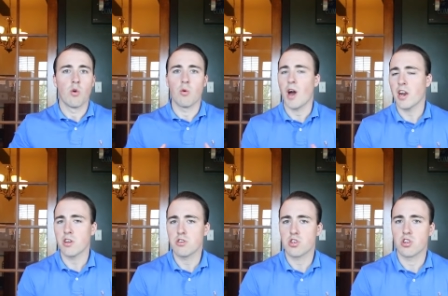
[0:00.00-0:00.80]
well, why
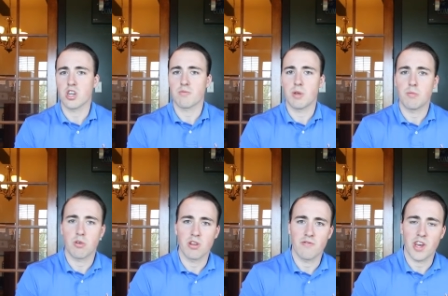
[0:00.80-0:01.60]
don't you suggest
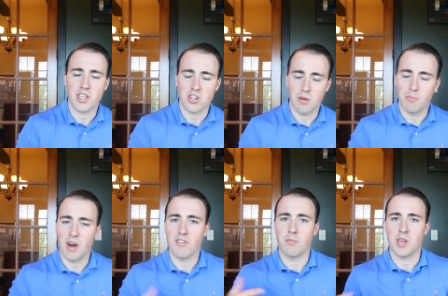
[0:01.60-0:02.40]
people invest
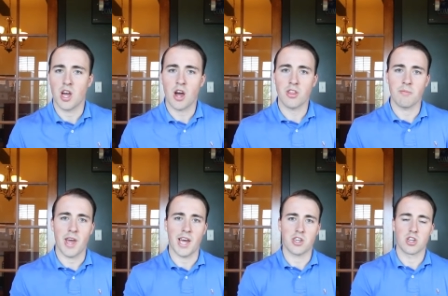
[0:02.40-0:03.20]
above and beyond the
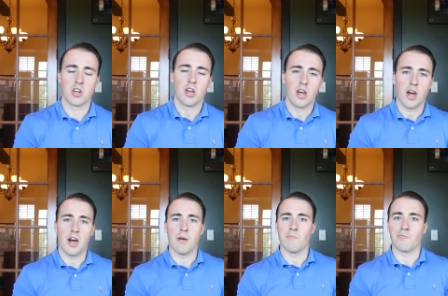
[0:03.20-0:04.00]
match,
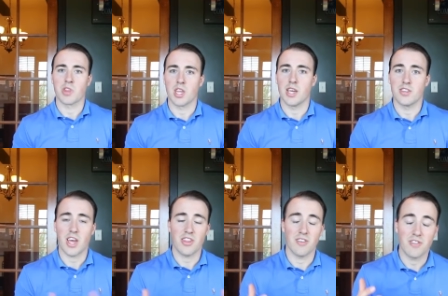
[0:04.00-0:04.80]
um, is
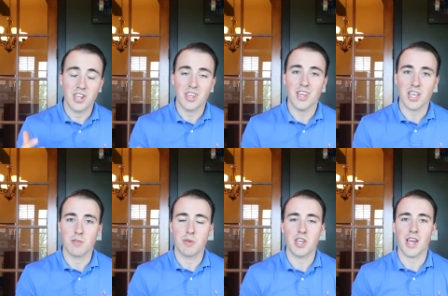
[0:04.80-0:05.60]
that the T
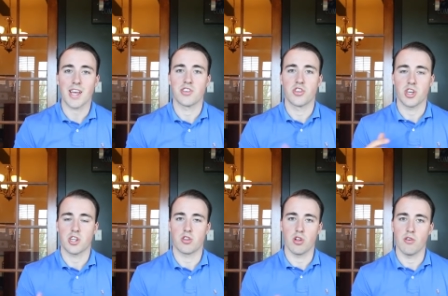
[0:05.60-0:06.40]
S P has
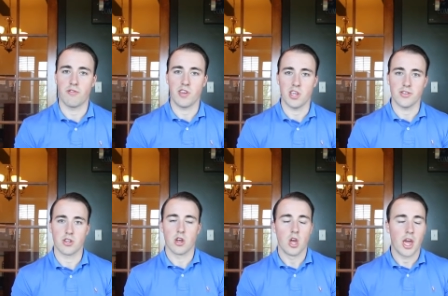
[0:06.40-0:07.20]
such low
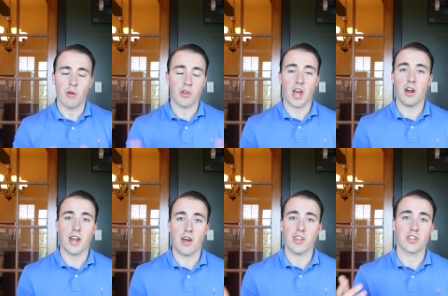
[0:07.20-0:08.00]
fees. And without a
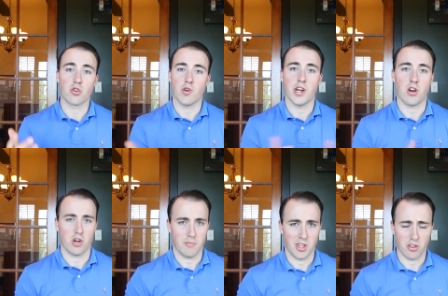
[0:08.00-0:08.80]
doubt, that's a great
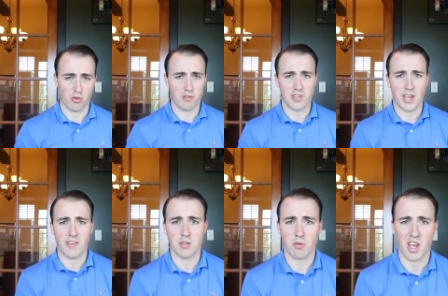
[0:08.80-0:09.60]
argument. The Thrift
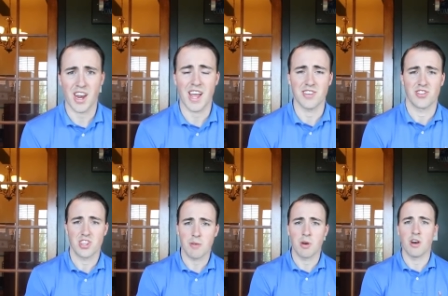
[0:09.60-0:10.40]
Savings Plan has
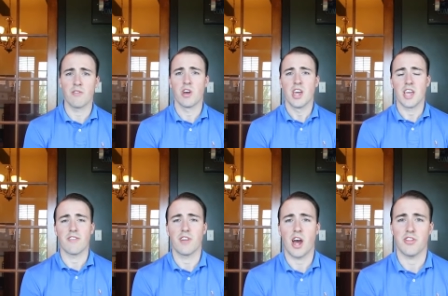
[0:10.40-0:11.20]
some of,
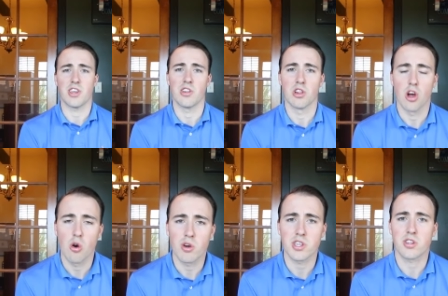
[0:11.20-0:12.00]
if not the
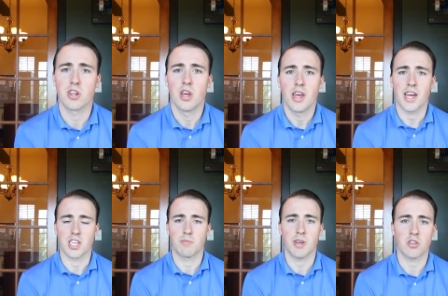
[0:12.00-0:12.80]
lowest
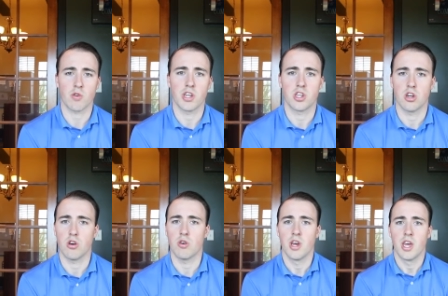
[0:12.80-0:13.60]
expense
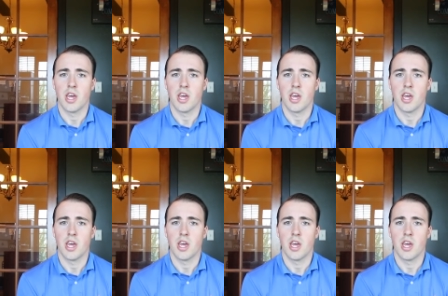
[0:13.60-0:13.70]
ratio